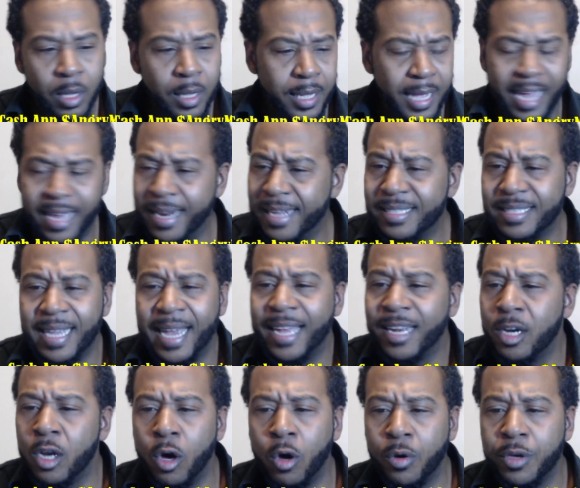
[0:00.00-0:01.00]
And this ain't
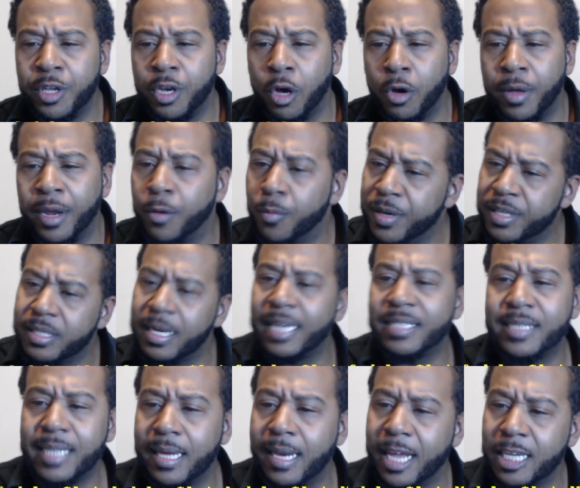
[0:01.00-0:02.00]
and the reason I
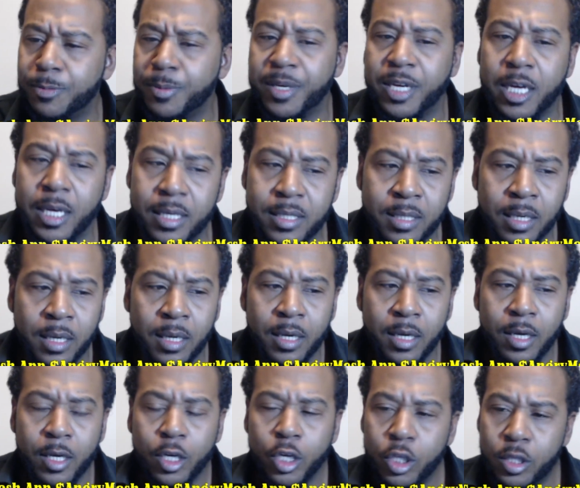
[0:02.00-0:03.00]
say that is because
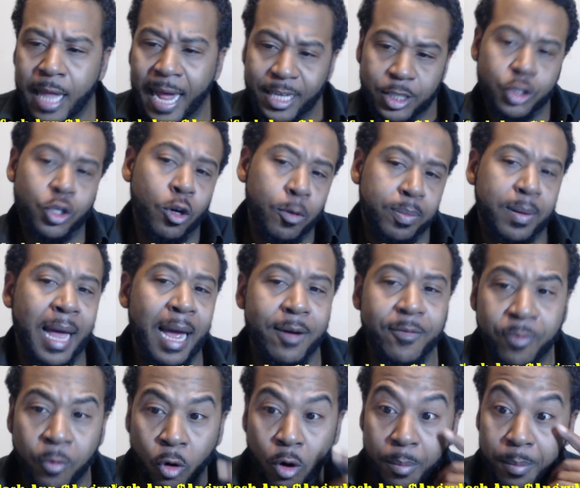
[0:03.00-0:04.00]
that's your
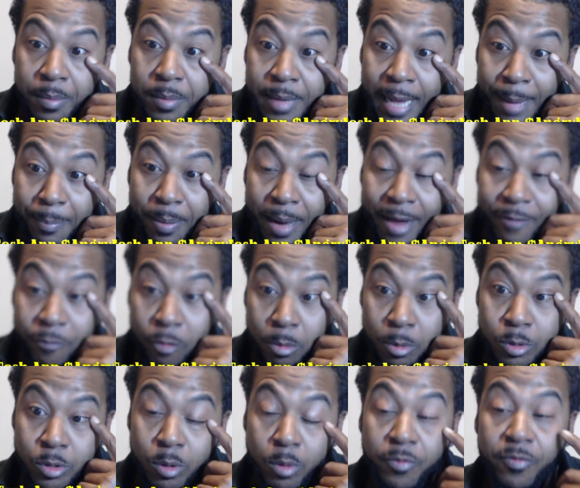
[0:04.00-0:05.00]
platform. That platform
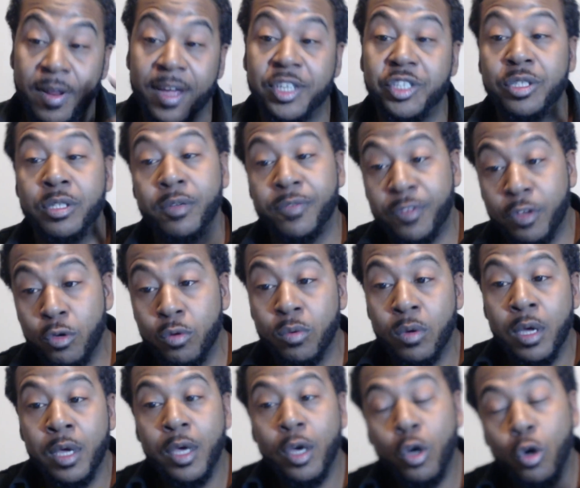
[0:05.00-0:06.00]
is a reflection of you,
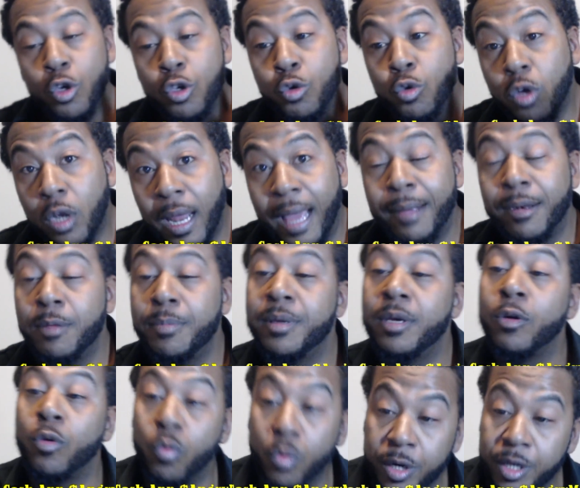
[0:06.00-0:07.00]
who you claim to be a
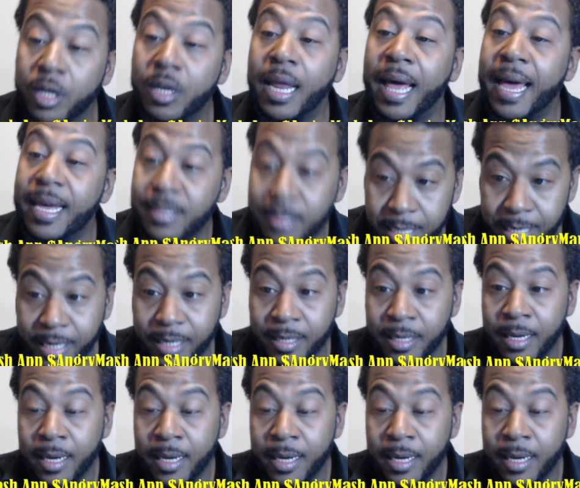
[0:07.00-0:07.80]
real ass nigga.